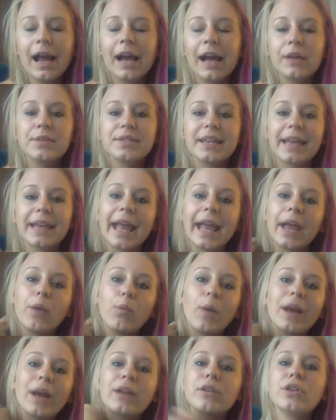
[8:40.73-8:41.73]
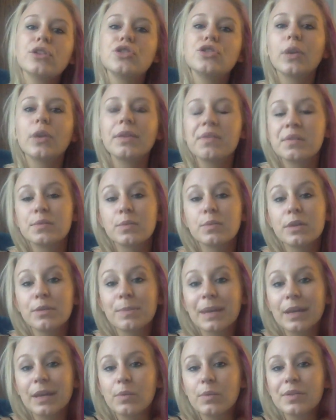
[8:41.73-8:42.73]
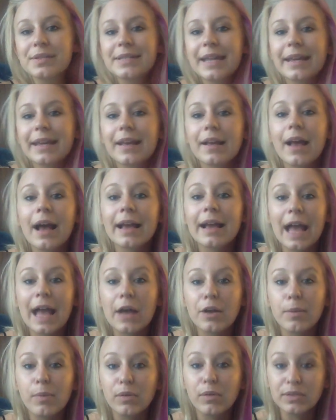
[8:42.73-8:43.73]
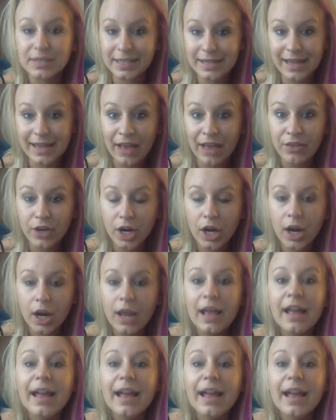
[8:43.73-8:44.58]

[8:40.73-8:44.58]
I was like, hey, why don't you join this with me and we'll stay accountable together?